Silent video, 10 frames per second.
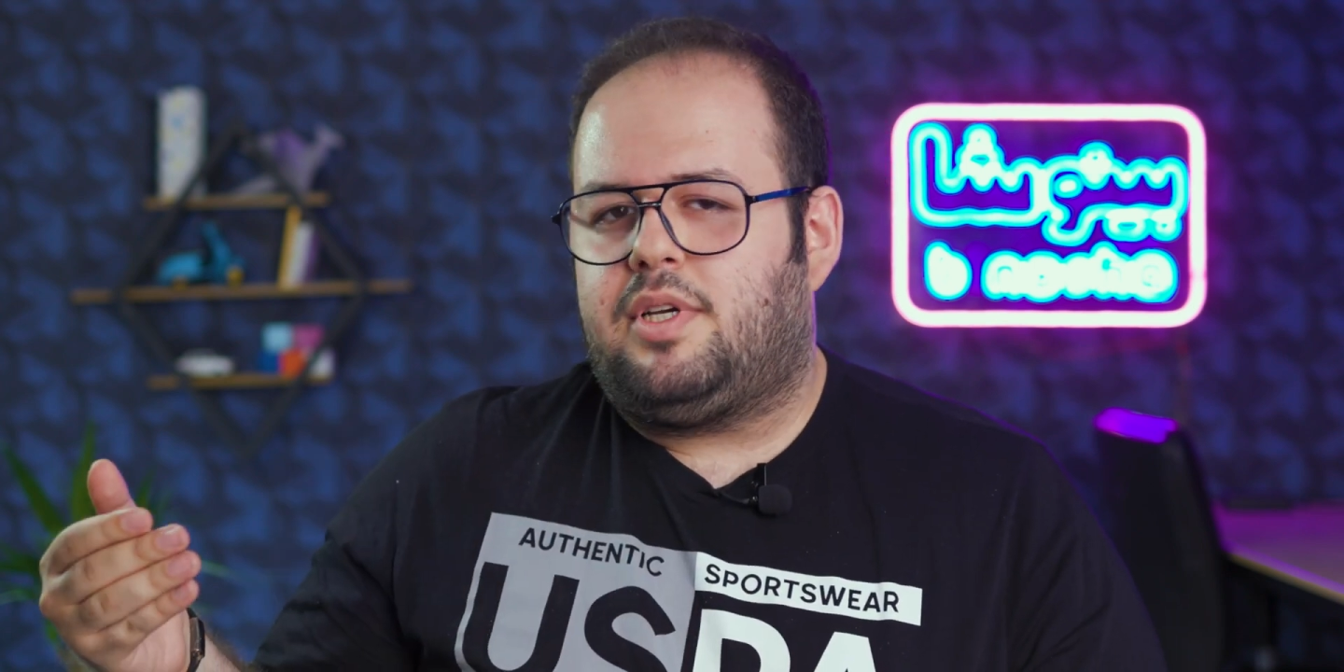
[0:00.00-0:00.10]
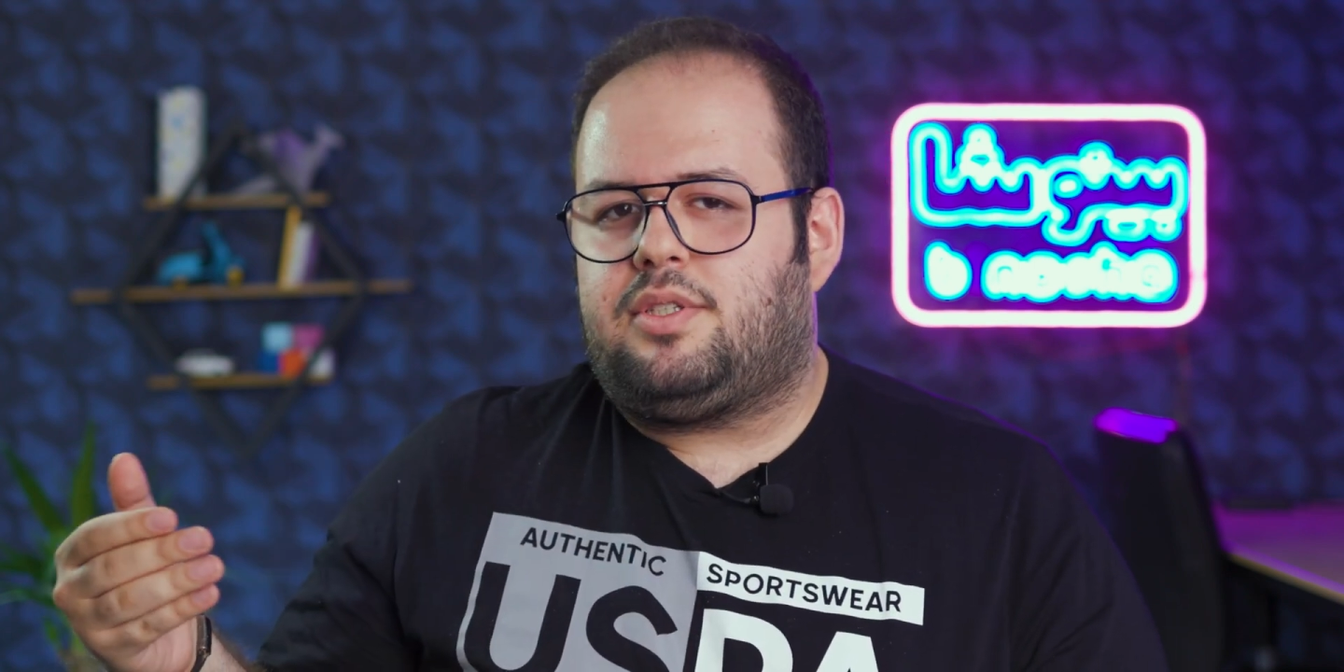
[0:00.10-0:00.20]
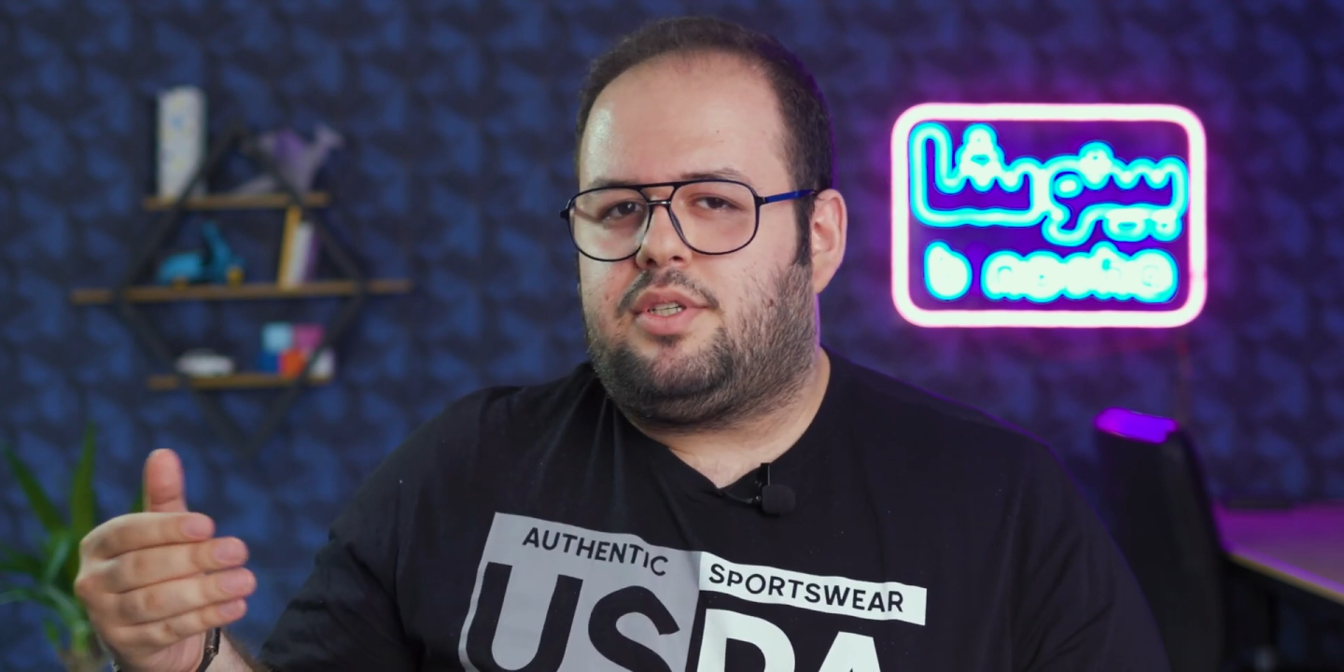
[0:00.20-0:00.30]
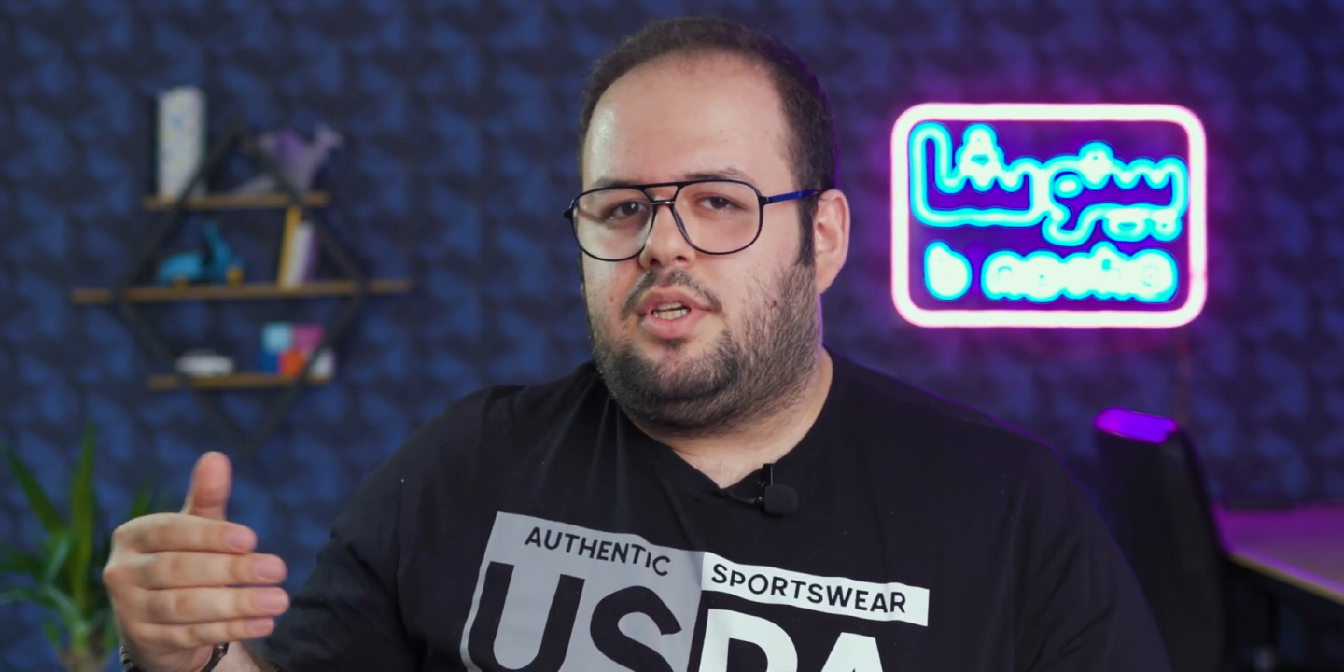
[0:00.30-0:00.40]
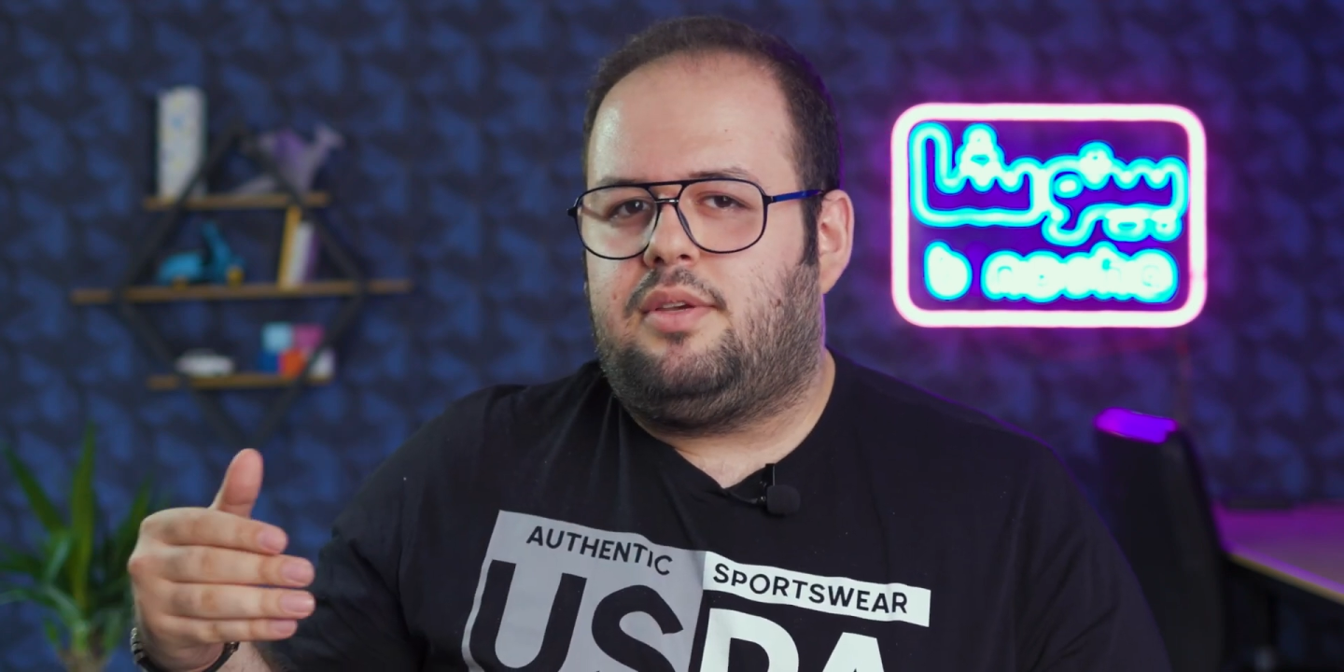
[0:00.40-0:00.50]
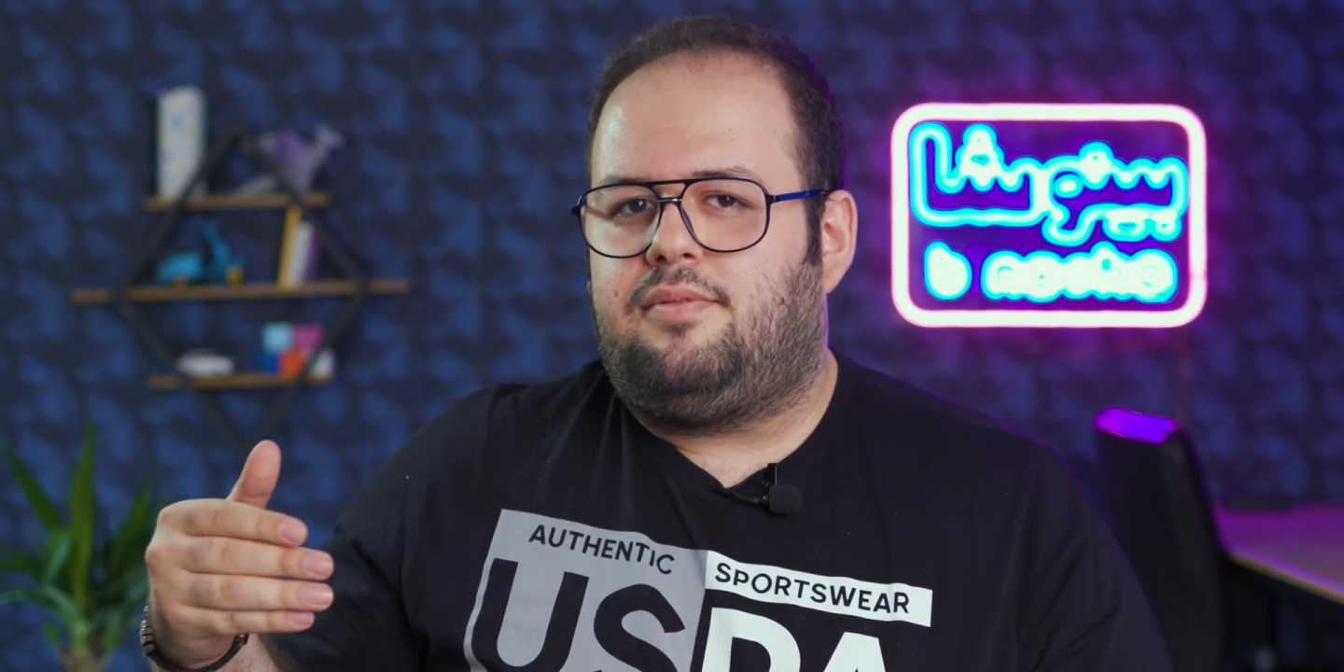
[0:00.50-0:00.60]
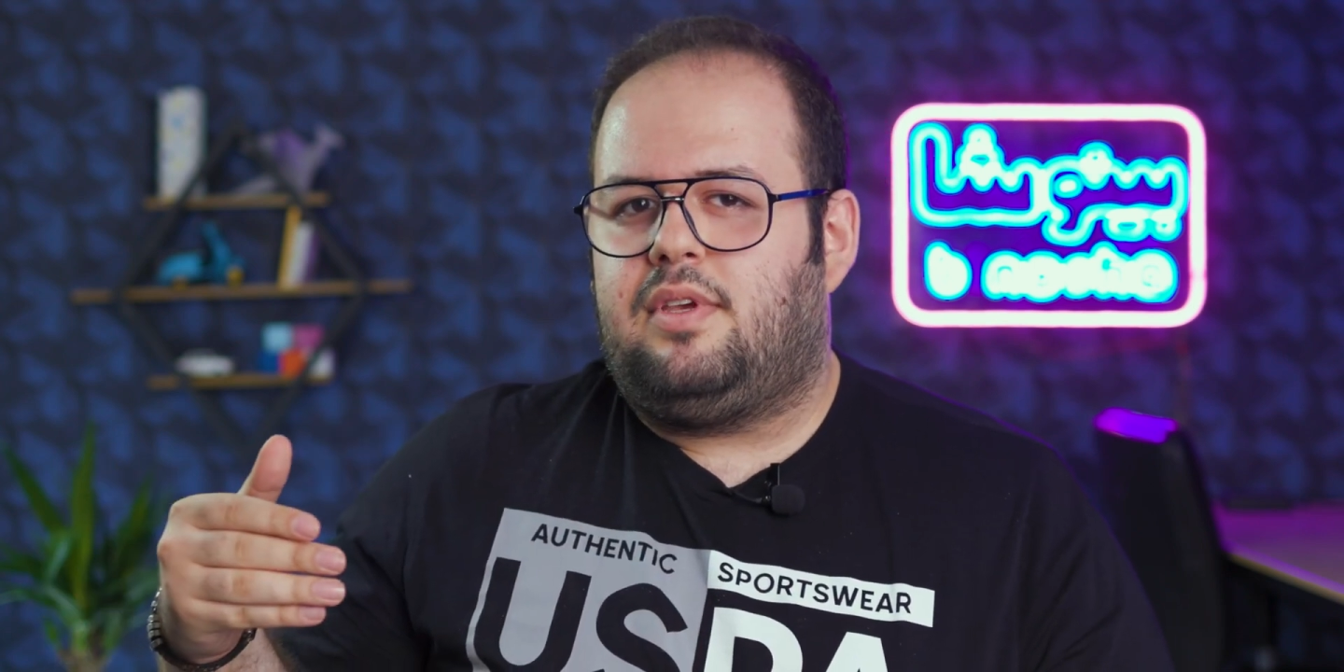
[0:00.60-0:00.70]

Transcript: battery